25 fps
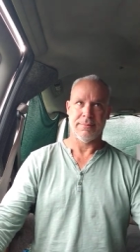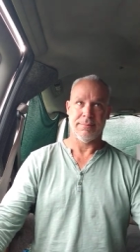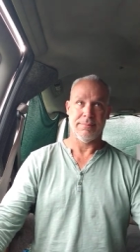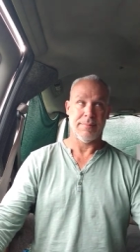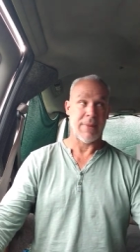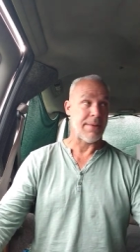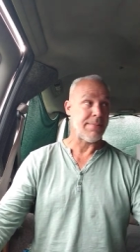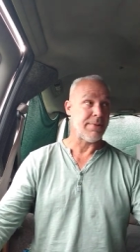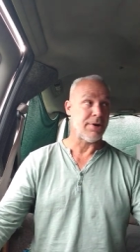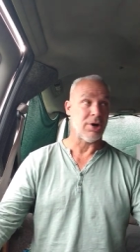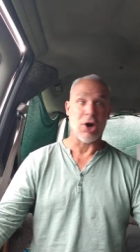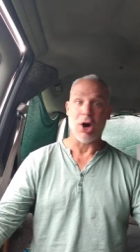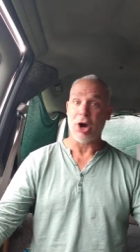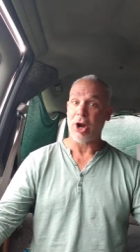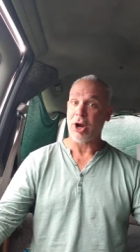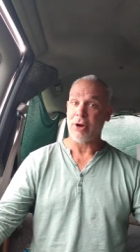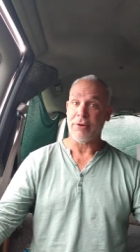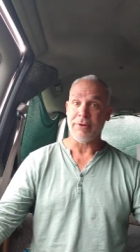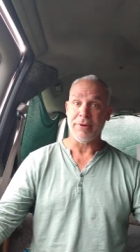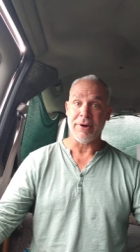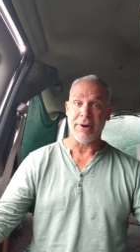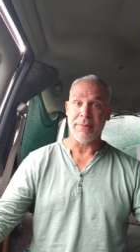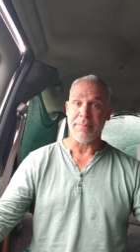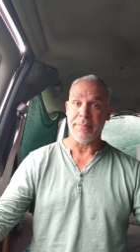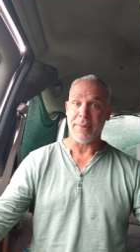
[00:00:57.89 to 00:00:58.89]
Maybe an
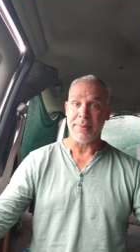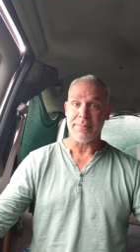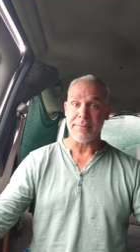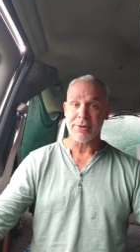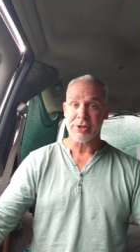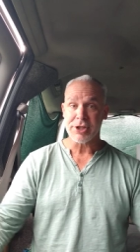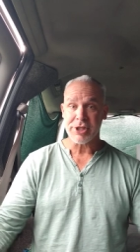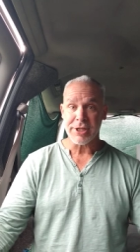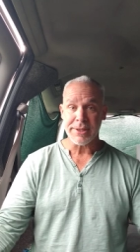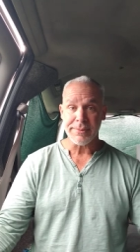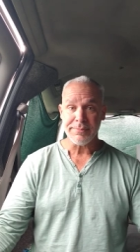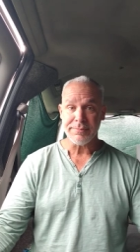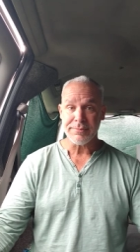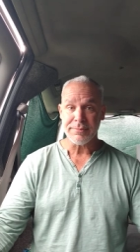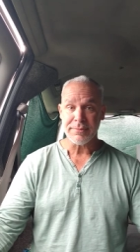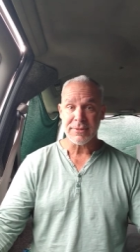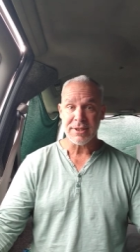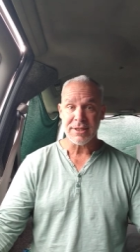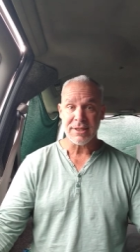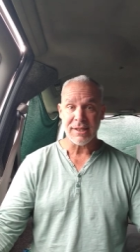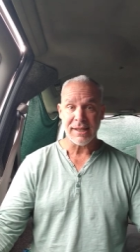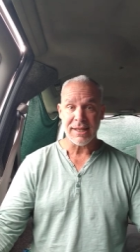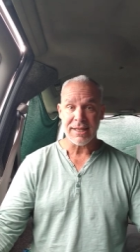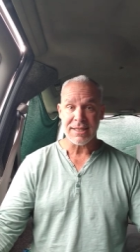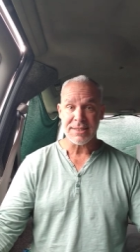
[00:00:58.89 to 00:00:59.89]
honorary membership
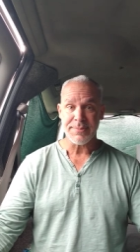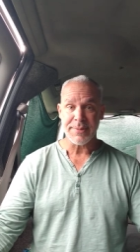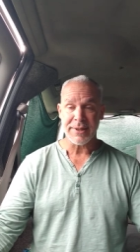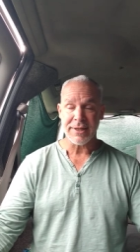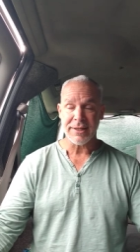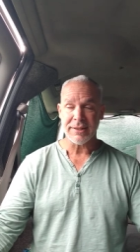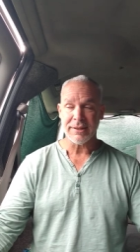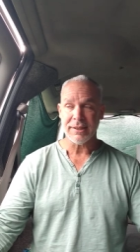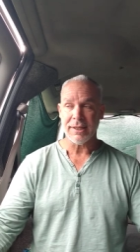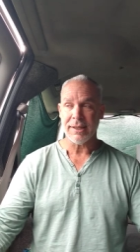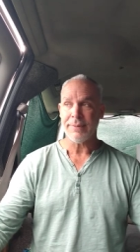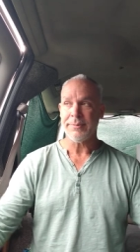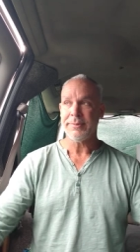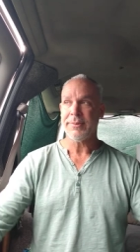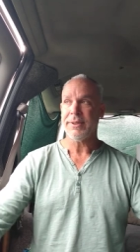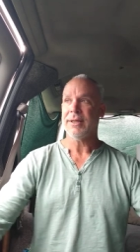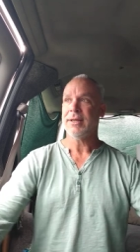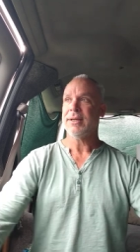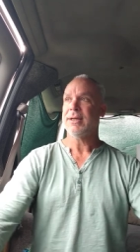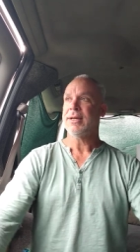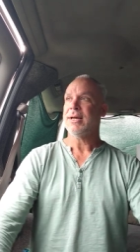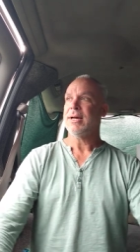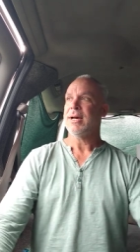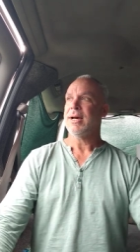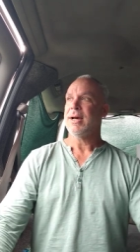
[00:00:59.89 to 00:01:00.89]
to the lesbian club.
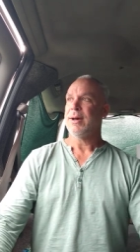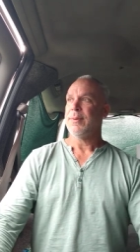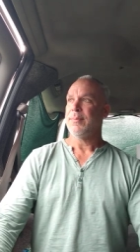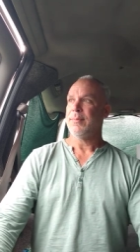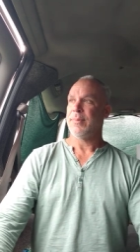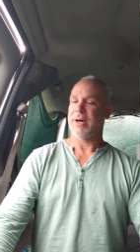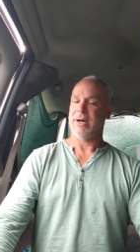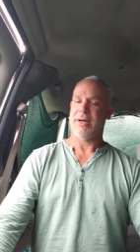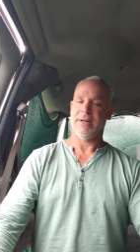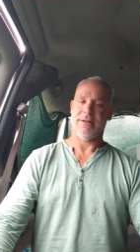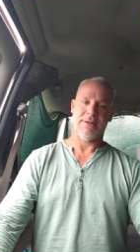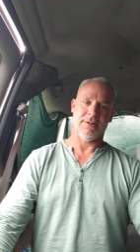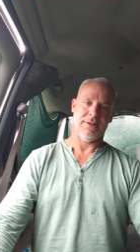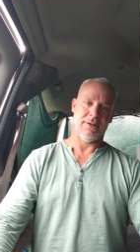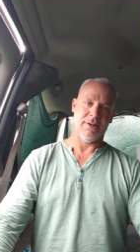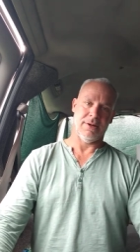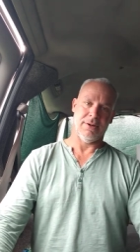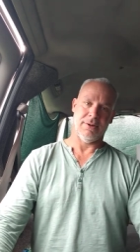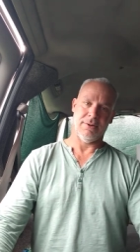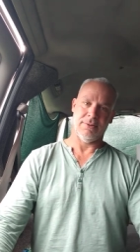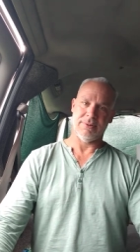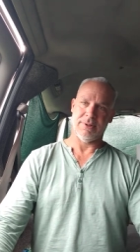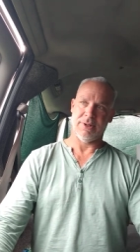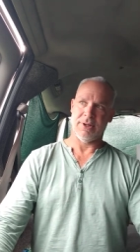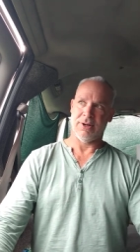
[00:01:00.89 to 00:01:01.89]
But
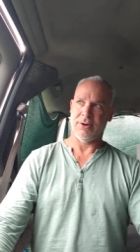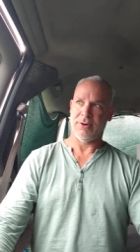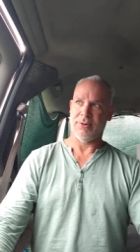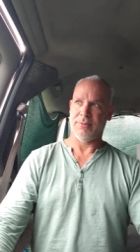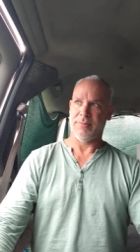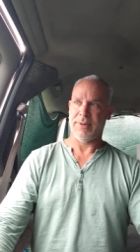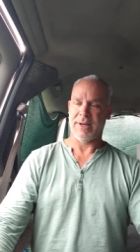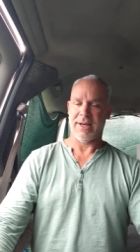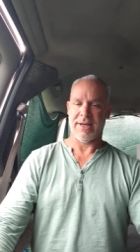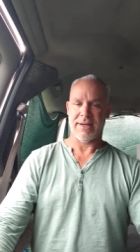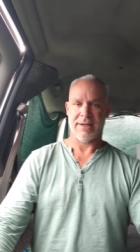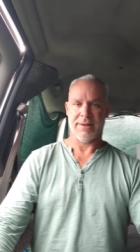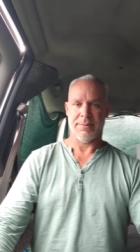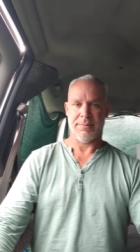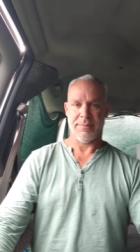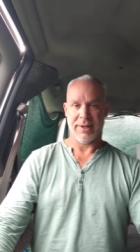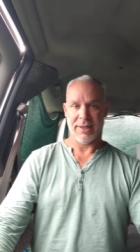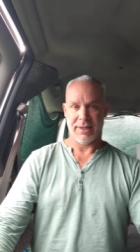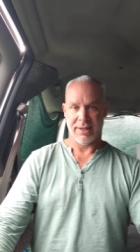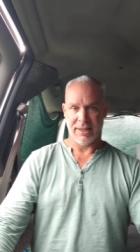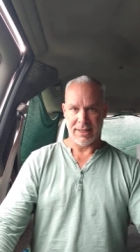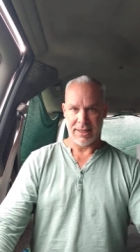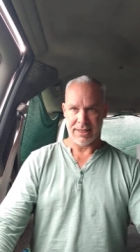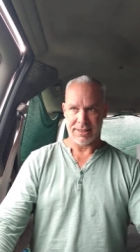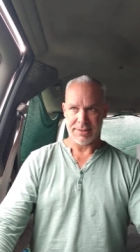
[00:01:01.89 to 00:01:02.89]
no, no man can be
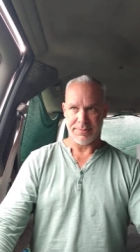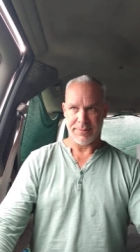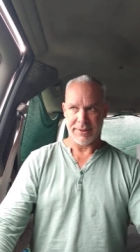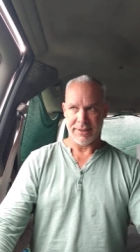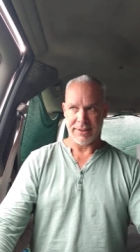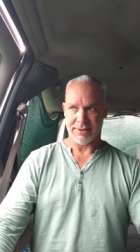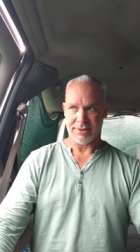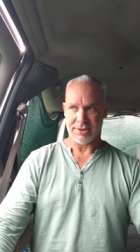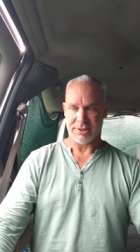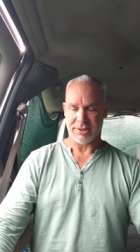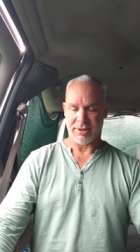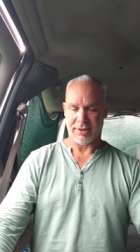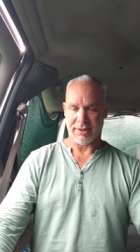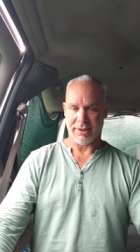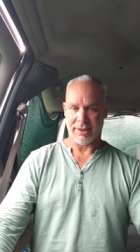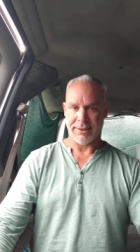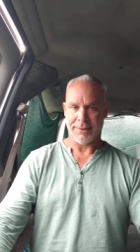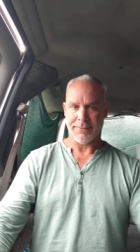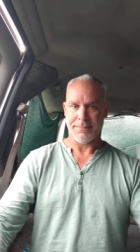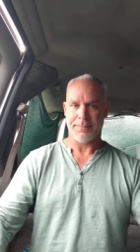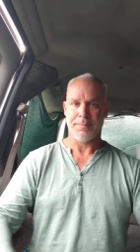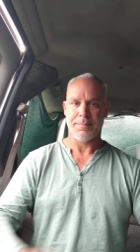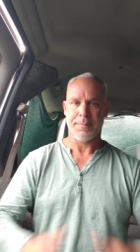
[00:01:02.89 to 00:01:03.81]
a lesbian, sorry.